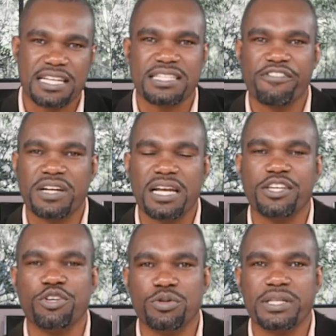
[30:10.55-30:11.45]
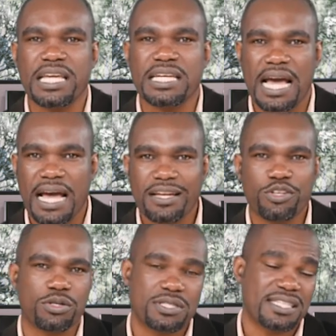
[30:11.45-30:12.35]
then definitely you will need a
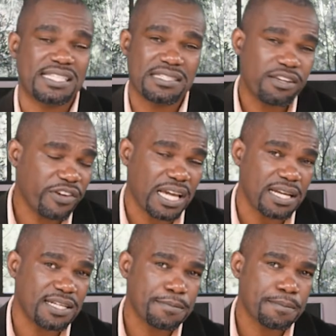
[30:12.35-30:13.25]
doctor's certificate.